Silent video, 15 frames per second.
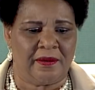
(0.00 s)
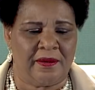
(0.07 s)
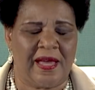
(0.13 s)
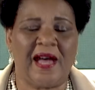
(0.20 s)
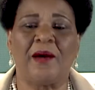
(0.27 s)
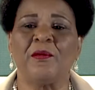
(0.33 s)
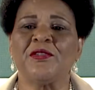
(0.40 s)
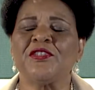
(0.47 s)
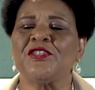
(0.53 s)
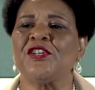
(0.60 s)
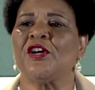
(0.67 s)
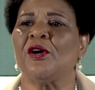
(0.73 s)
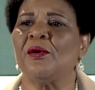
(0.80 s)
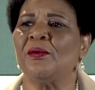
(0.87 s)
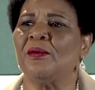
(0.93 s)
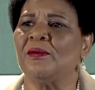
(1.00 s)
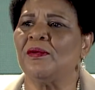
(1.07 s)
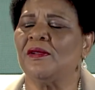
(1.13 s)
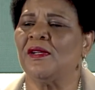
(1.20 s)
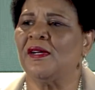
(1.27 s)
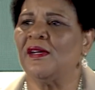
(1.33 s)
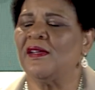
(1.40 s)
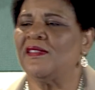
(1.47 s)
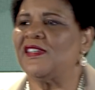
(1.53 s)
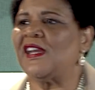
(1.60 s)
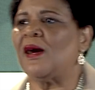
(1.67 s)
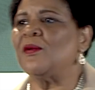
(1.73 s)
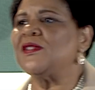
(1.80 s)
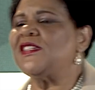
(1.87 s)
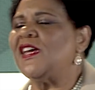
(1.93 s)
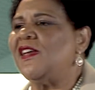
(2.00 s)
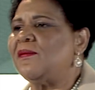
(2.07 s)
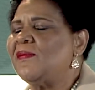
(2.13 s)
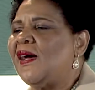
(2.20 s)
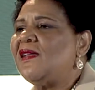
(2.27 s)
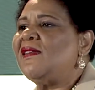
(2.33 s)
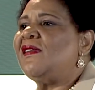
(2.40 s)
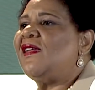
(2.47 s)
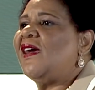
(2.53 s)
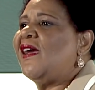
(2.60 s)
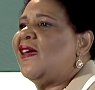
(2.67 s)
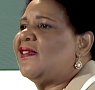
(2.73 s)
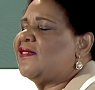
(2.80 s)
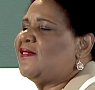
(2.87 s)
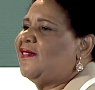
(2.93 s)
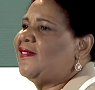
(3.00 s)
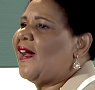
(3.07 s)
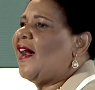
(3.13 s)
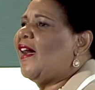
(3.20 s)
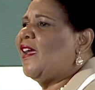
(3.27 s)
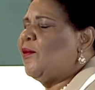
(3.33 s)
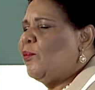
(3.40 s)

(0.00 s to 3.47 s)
I was told that I would take my last dying